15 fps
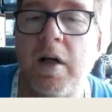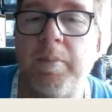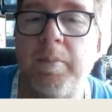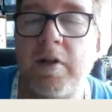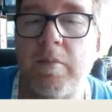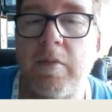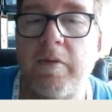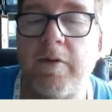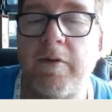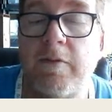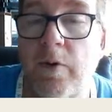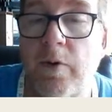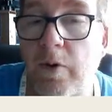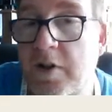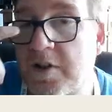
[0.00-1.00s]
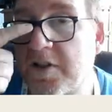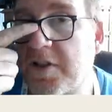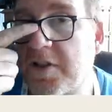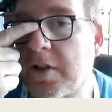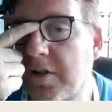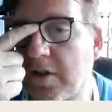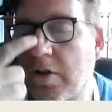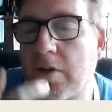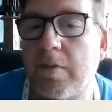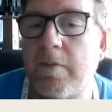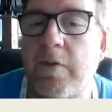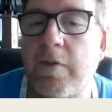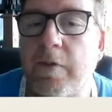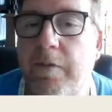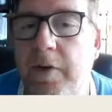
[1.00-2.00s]
Picked them up for 4. Still sold them
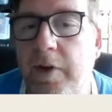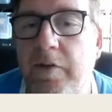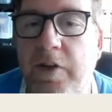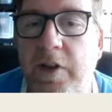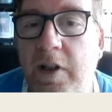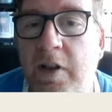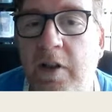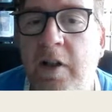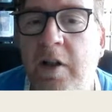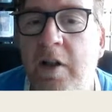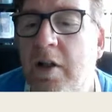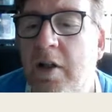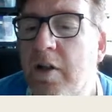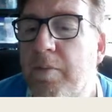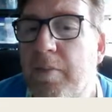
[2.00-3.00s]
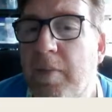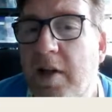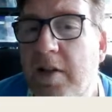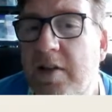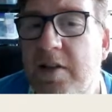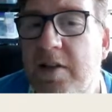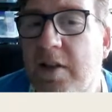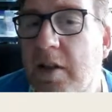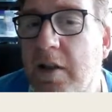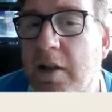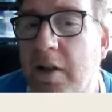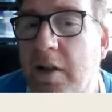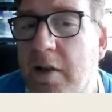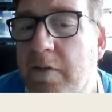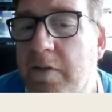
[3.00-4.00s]
for 50. Minus
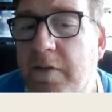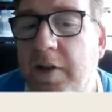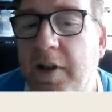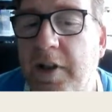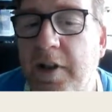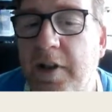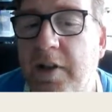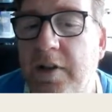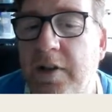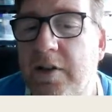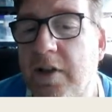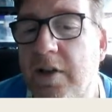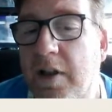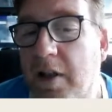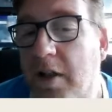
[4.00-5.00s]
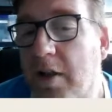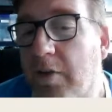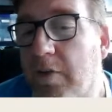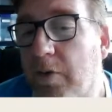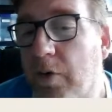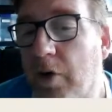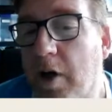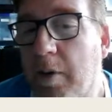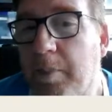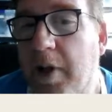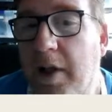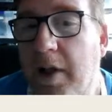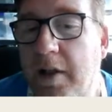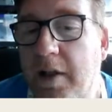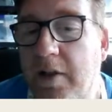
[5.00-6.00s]
10 on fees and the 4 I
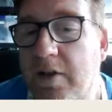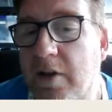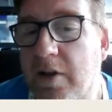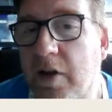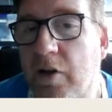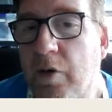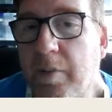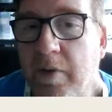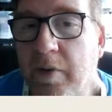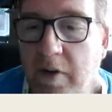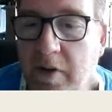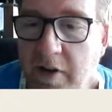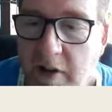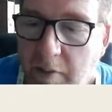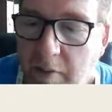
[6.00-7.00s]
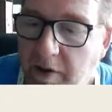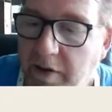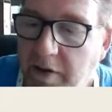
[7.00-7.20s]
paid, so that would net me